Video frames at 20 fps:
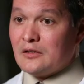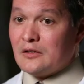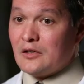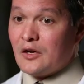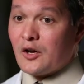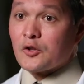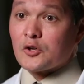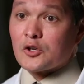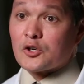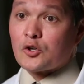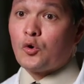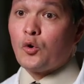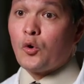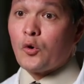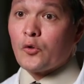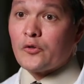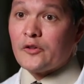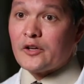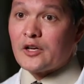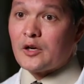The other
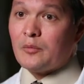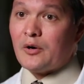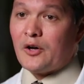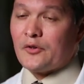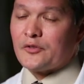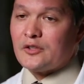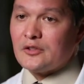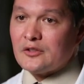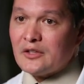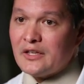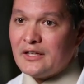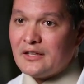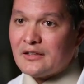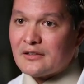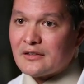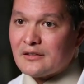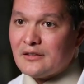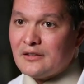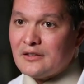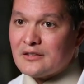cool thing about the
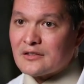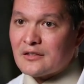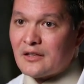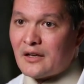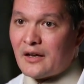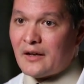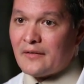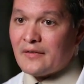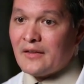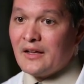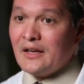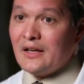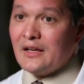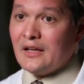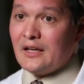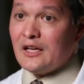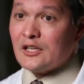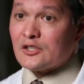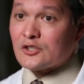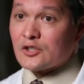link is that
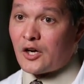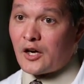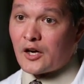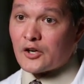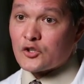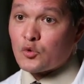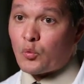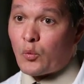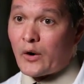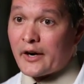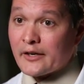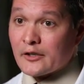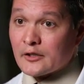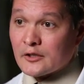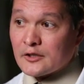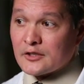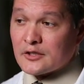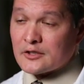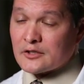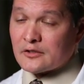it talks
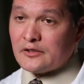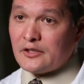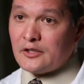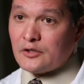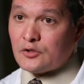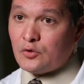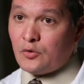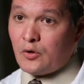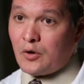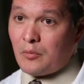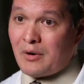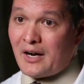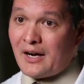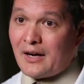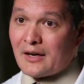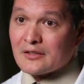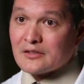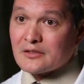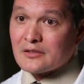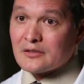wirelessly to a
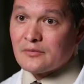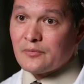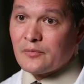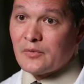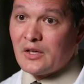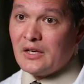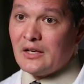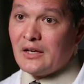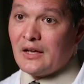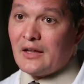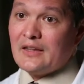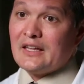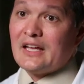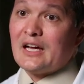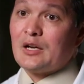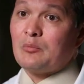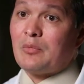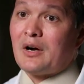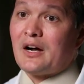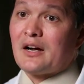box, and
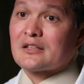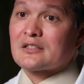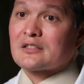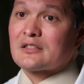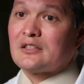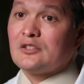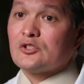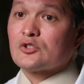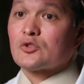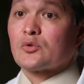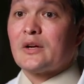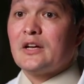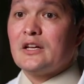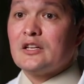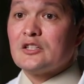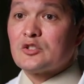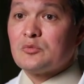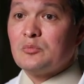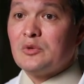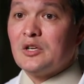that box can
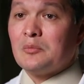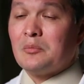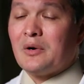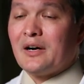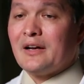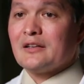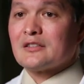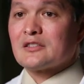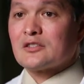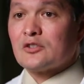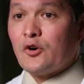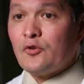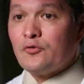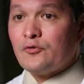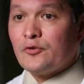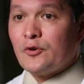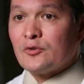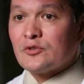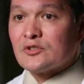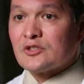transmit by a cell
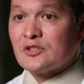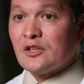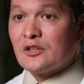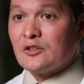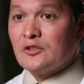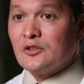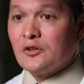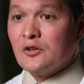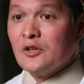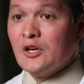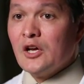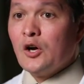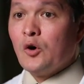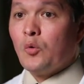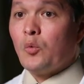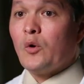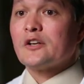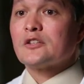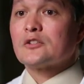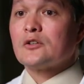phone signal
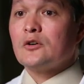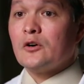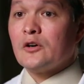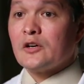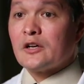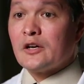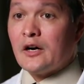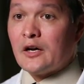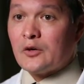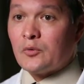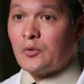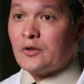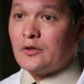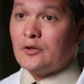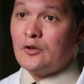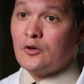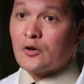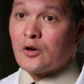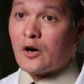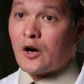what's going on with
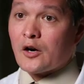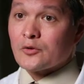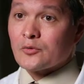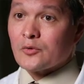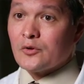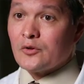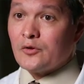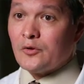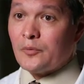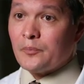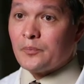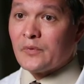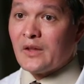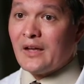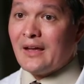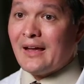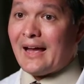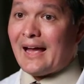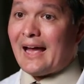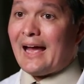your heart rhythm
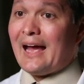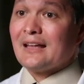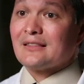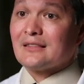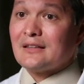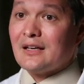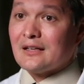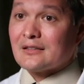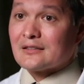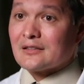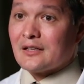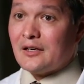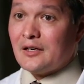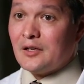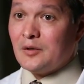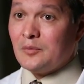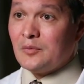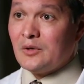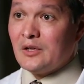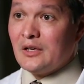at that
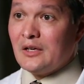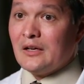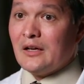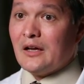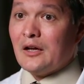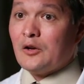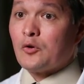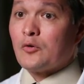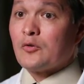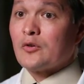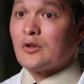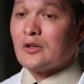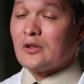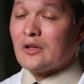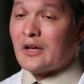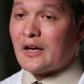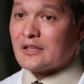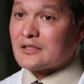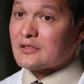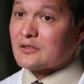time and over the
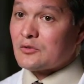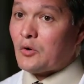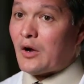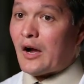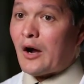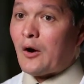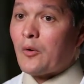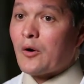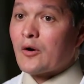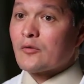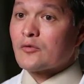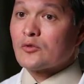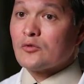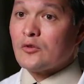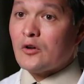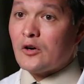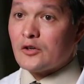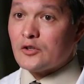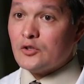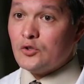last however
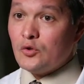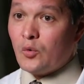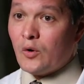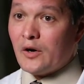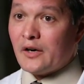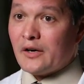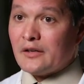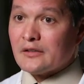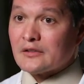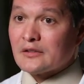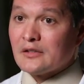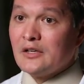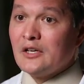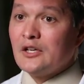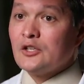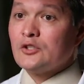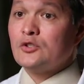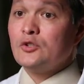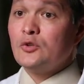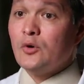long you want,
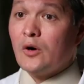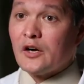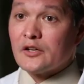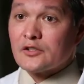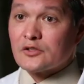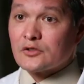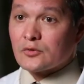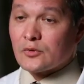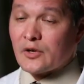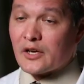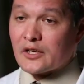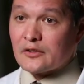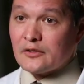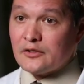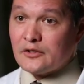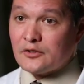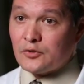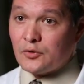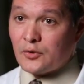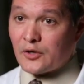to us
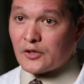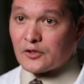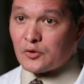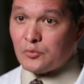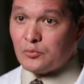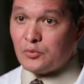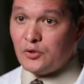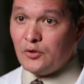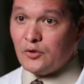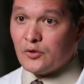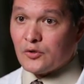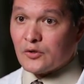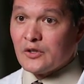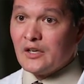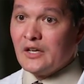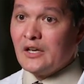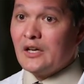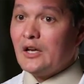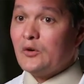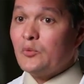directly to our computer,
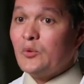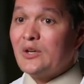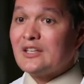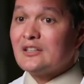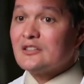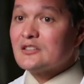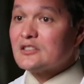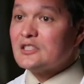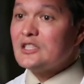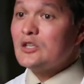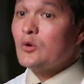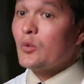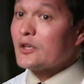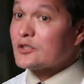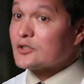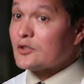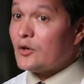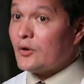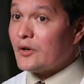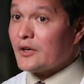and we can see
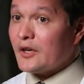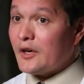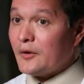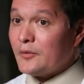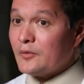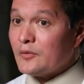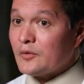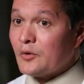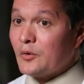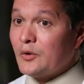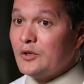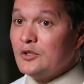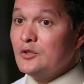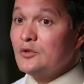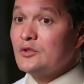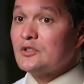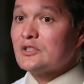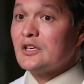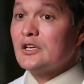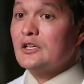what's going on. When
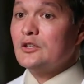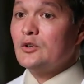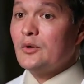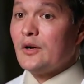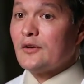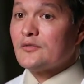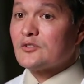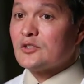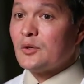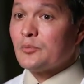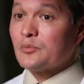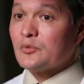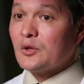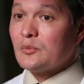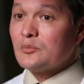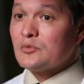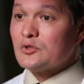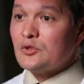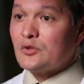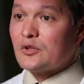you say you have
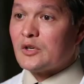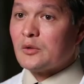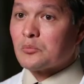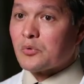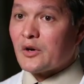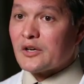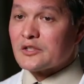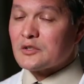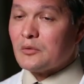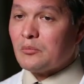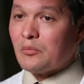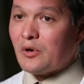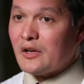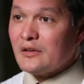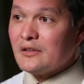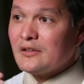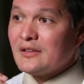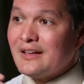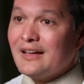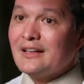symptoms, you can press a
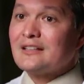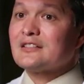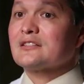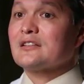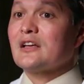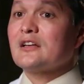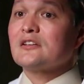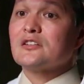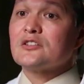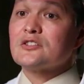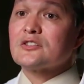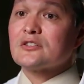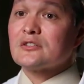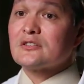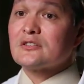button, it sends